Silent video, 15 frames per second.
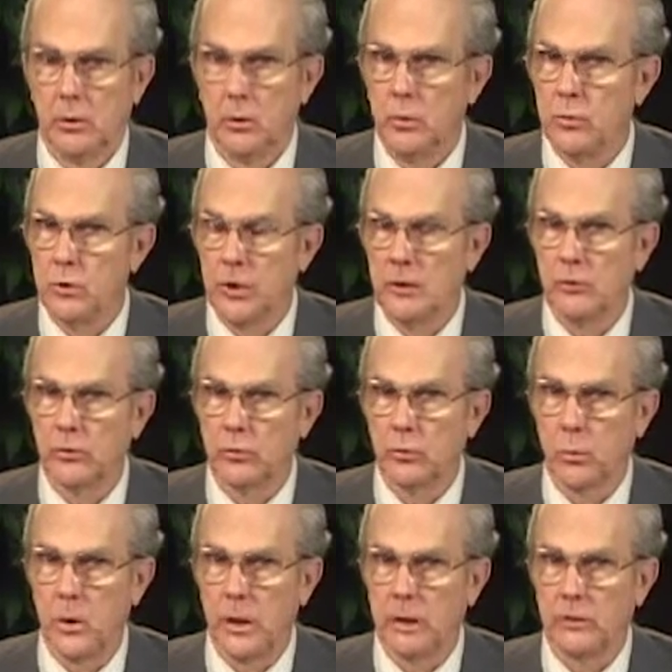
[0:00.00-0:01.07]
who
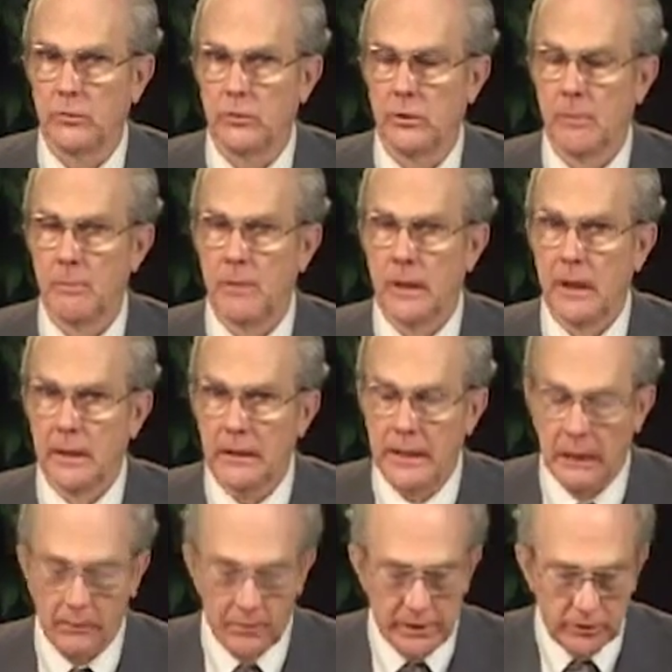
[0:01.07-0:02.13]
Jesus was.
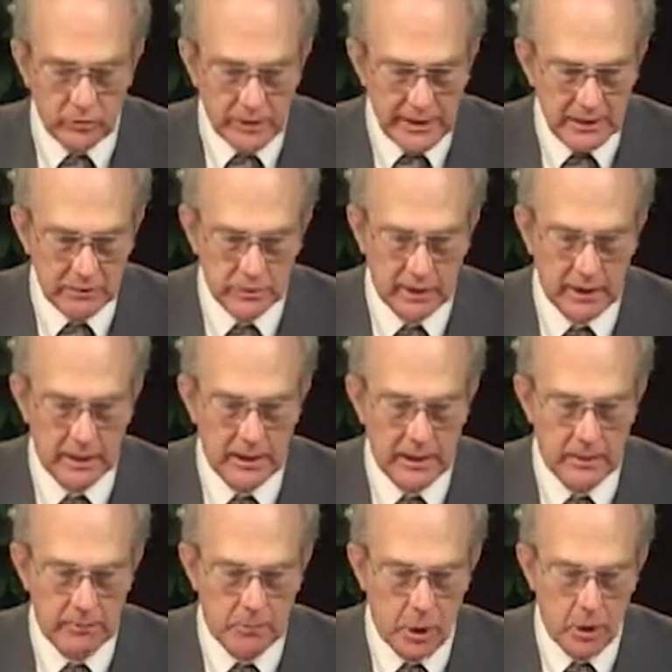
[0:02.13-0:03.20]
Now, this incident
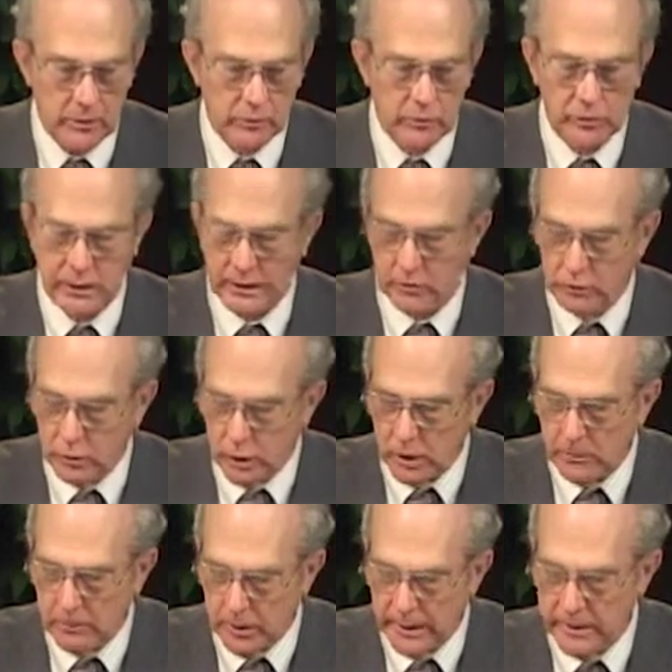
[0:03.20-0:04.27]
in Mark 6
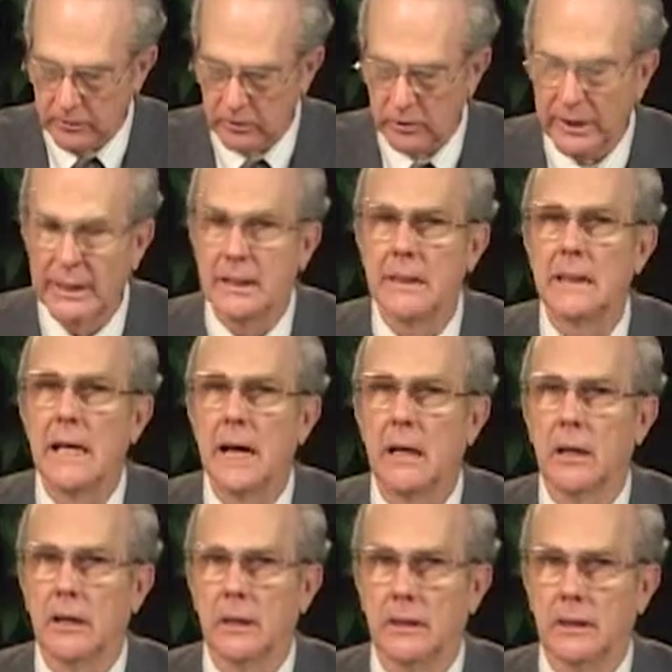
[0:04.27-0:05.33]
took place in
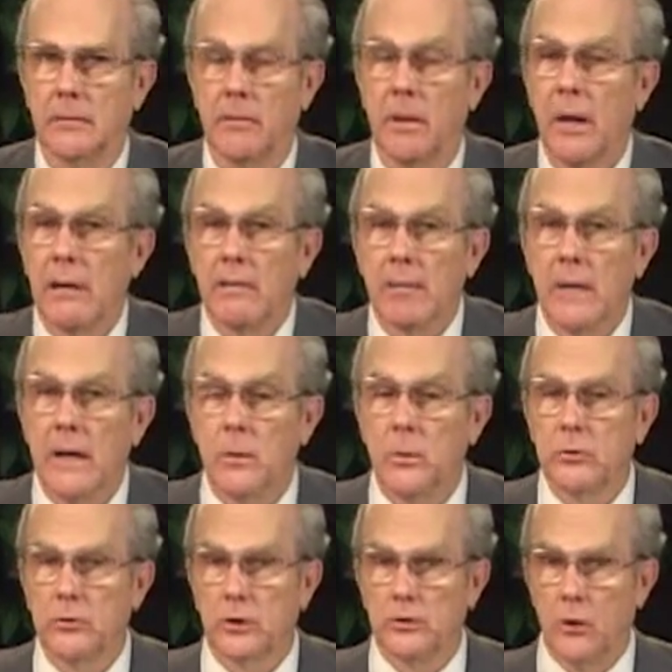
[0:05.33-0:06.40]
Galilee. That
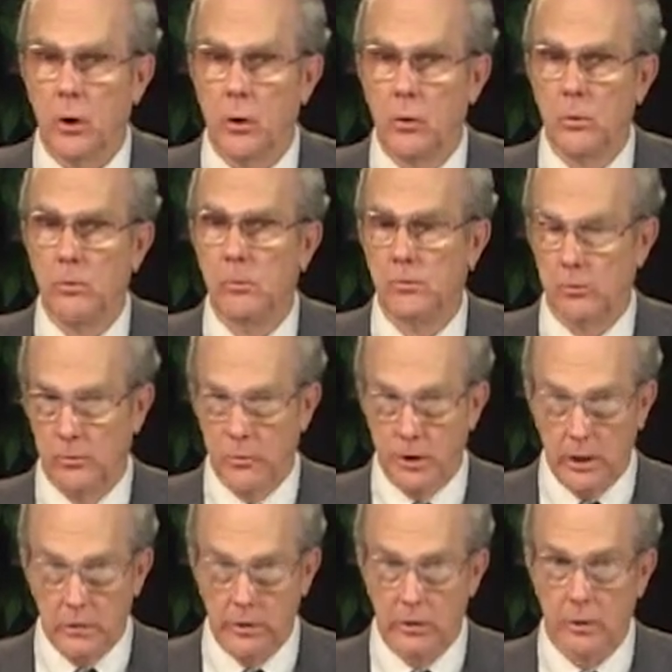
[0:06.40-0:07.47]
was his home
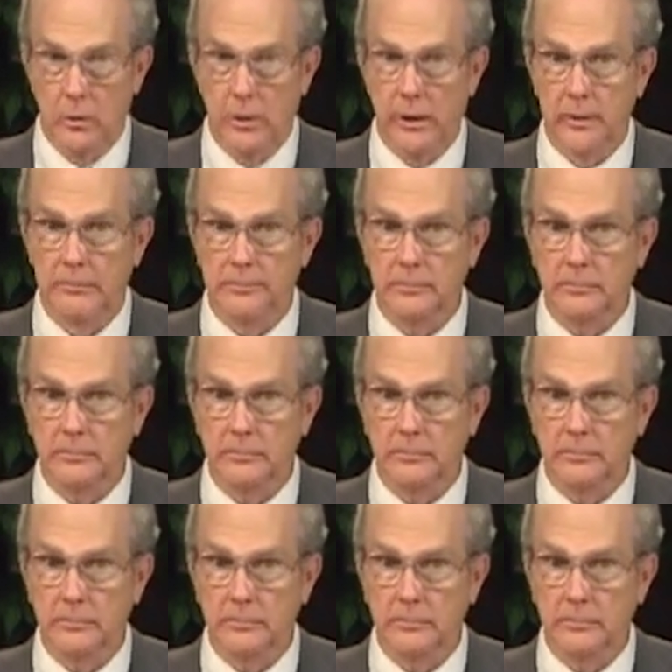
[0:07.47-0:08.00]
territory.